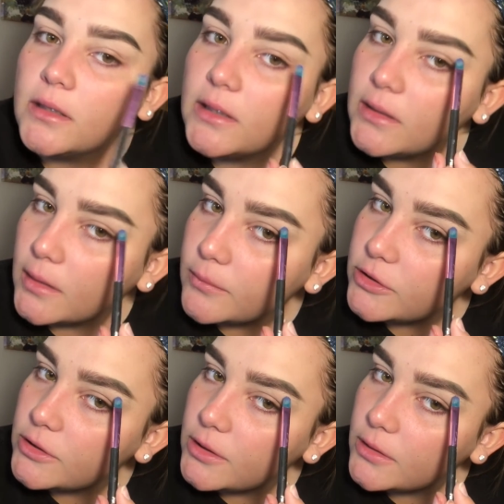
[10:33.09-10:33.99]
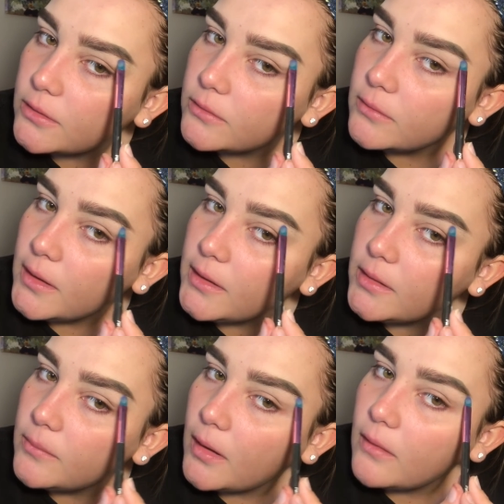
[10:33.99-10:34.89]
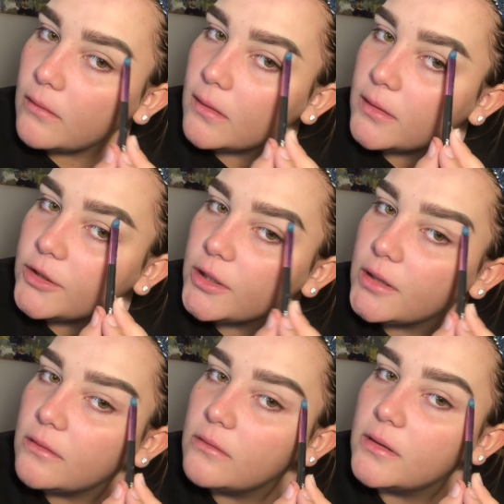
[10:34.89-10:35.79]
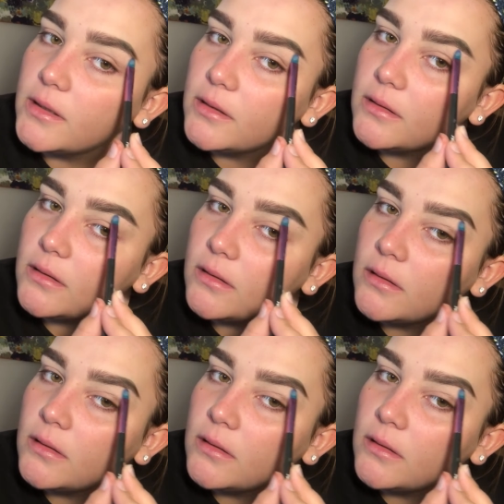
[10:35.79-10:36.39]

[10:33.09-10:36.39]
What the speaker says: And I'm just gonna go right in my arch and go ahead